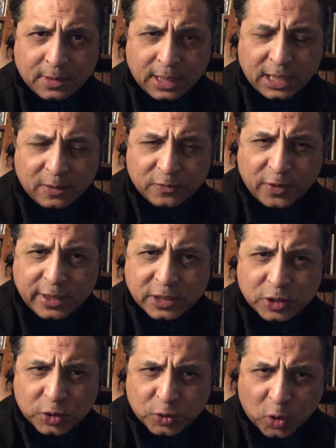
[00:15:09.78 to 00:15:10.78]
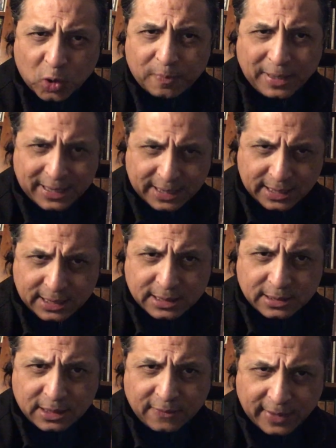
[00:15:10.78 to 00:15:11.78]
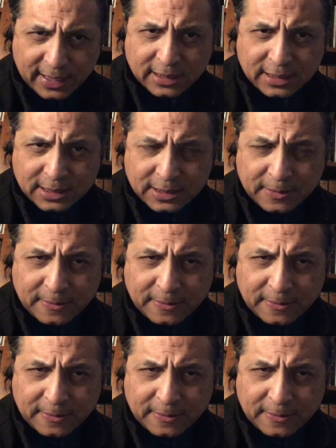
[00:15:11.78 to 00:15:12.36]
And he was very disturbed by this event.